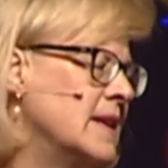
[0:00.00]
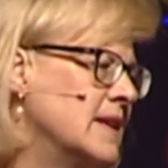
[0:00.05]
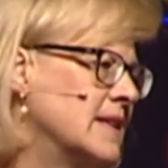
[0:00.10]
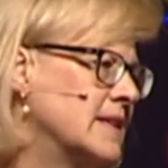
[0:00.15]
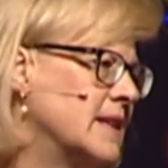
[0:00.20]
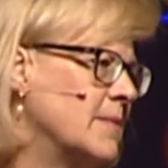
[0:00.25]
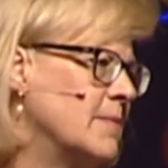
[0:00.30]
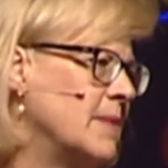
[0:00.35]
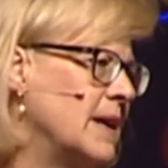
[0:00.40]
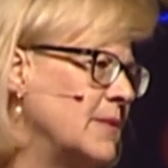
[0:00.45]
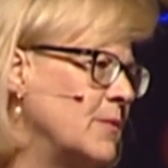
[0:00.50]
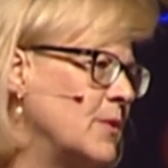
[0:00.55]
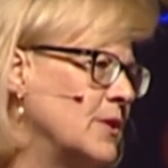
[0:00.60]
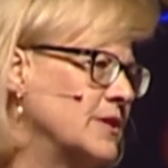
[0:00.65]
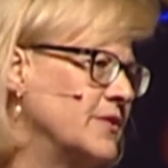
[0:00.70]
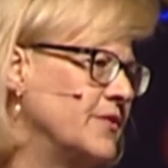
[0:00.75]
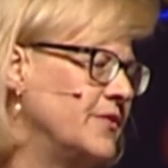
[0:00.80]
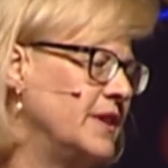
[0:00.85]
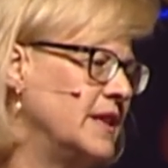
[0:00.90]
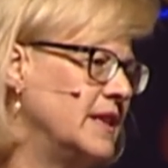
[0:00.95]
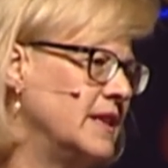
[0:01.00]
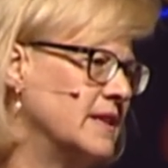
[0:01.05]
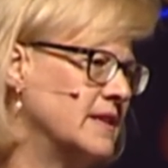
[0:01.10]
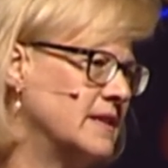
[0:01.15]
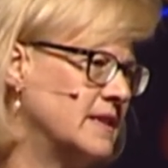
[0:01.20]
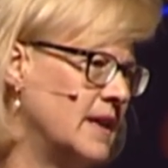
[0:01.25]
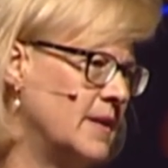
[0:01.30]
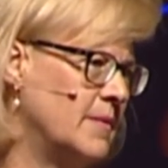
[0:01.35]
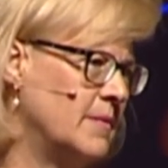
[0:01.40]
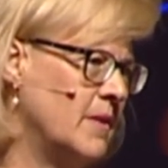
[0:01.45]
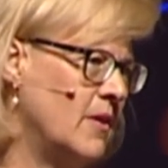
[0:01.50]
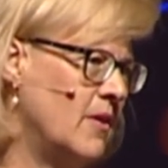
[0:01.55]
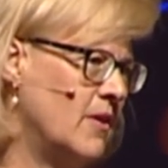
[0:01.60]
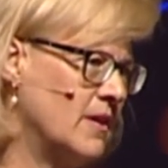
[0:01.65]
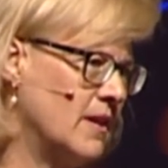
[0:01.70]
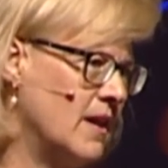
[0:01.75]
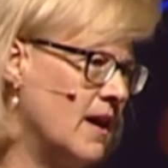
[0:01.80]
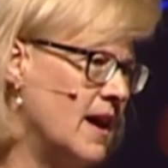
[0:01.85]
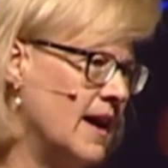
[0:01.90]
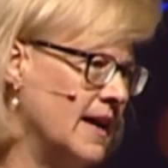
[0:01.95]
some might want to fit in some
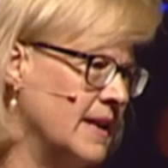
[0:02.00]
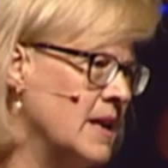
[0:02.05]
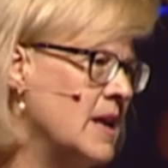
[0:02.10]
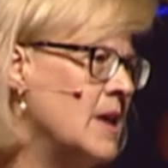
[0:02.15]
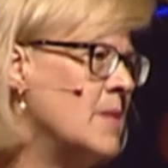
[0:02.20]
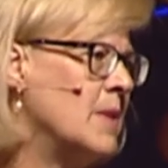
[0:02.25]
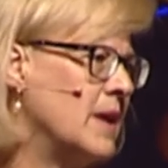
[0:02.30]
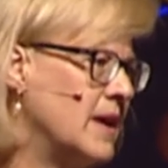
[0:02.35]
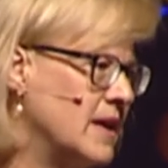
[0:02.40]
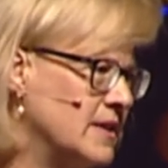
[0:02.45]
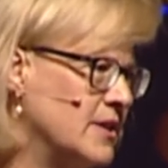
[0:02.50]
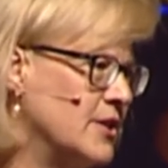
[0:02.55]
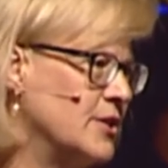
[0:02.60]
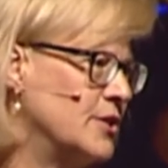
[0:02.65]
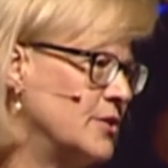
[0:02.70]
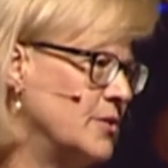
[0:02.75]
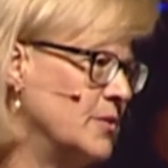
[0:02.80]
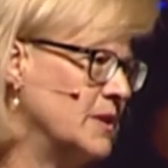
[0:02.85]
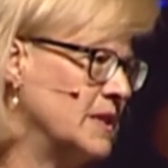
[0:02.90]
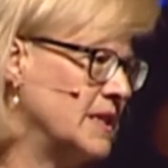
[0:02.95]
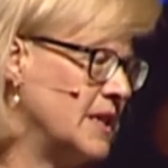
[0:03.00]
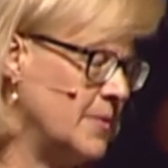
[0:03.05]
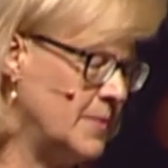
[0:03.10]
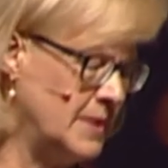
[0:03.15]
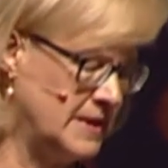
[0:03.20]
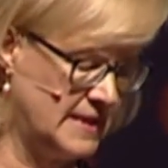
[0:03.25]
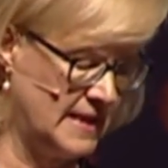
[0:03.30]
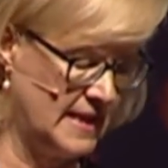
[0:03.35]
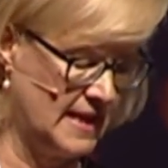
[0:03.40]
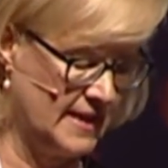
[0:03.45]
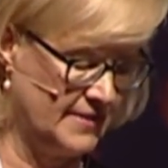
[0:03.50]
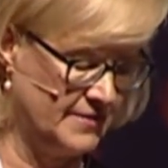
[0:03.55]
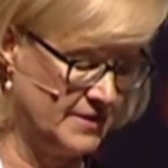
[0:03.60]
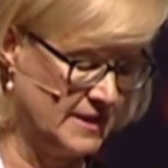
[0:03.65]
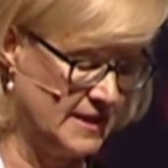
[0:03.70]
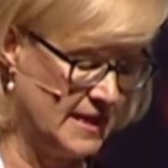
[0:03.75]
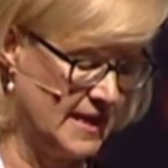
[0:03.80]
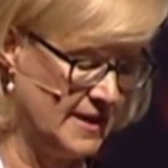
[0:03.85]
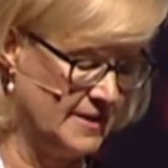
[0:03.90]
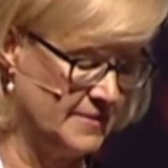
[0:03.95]
online because it suits their busy
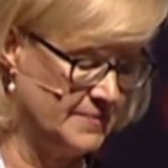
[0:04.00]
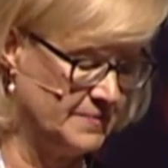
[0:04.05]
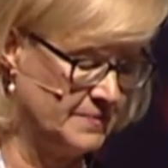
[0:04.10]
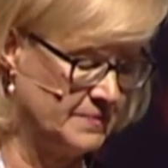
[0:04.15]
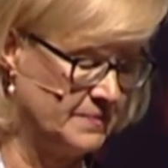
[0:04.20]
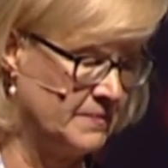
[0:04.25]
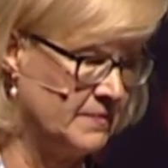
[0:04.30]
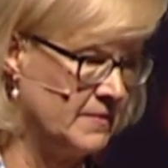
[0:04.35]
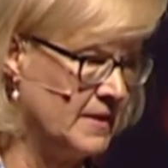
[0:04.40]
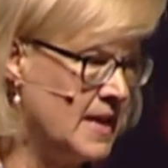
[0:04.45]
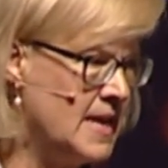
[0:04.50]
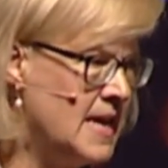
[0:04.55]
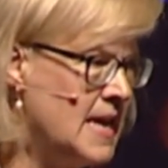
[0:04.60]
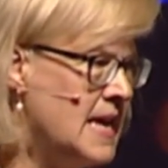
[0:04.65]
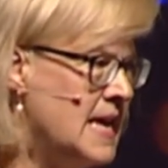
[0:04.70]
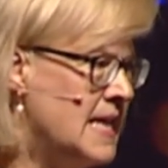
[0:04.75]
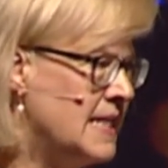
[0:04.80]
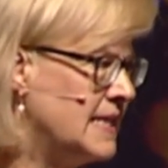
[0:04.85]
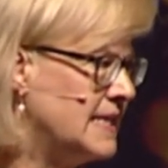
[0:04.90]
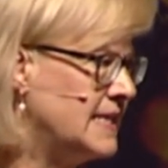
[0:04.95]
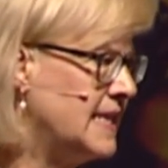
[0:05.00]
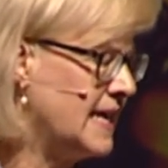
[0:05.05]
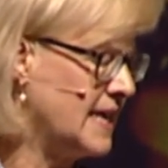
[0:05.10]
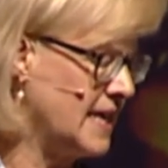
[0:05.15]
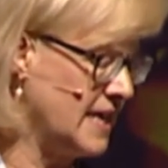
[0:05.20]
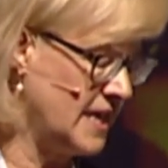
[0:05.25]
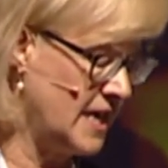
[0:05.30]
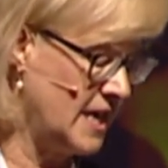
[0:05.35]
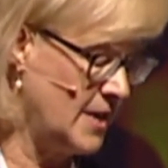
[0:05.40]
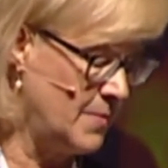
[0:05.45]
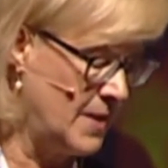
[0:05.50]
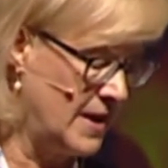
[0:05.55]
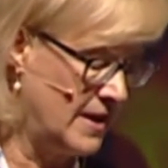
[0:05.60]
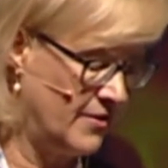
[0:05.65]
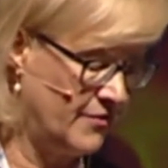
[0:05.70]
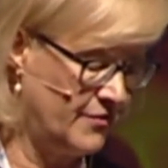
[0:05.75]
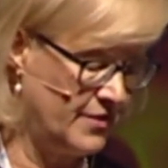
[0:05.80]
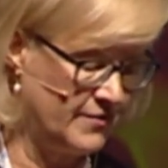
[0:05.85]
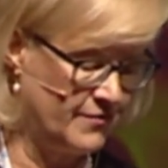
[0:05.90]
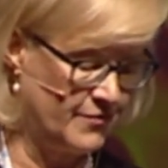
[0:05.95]
lifestyle. The second key
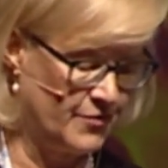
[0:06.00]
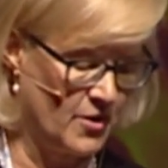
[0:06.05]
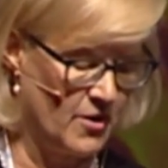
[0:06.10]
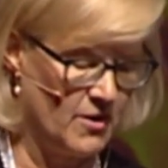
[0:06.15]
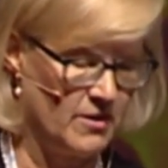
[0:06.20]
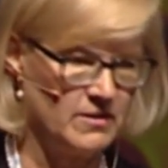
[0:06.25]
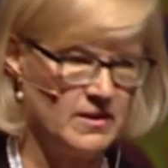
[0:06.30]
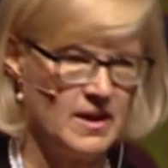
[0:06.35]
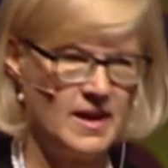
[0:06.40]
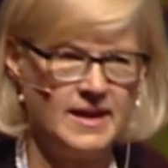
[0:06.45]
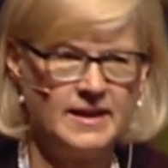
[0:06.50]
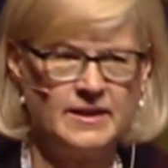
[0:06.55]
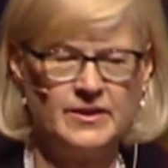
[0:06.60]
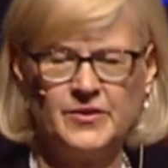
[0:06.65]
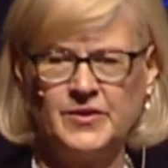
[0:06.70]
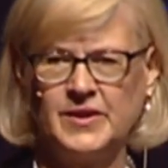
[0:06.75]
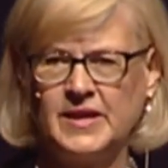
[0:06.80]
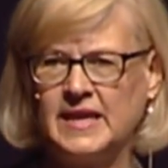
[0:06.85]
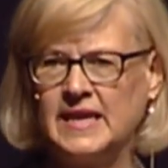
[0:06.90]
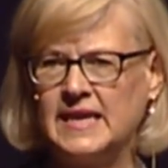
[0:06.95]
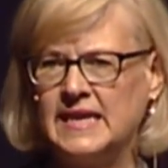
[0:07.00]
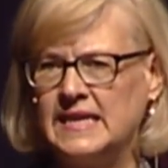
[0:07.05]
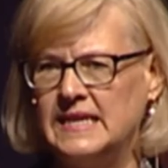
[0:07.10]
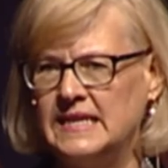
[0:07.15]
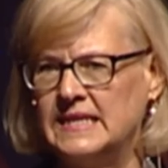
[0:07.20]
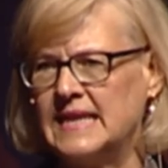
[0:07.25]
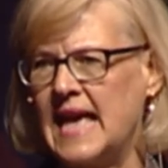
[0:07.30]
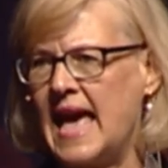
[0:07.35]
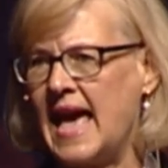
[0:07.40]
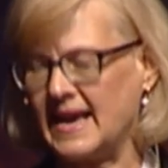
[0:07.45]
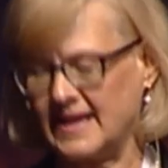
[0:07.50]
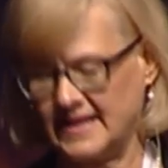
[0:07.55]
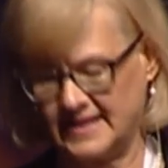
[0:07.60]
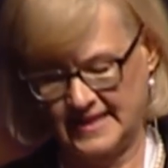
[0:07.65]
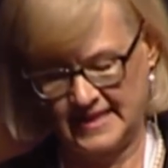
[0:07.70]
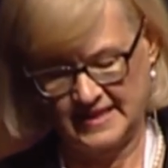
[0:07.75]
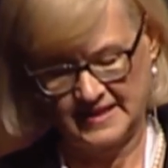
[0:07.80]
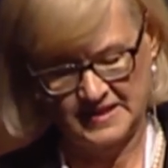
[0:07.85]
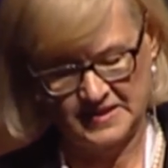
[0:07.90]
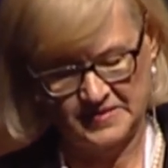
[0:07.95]
benefit for online learning is
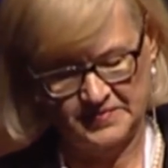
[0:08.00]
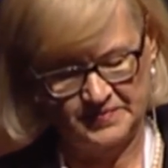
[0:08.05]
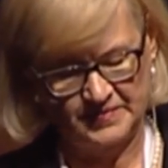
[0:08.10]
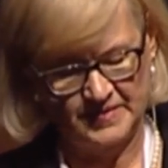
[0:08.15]
access.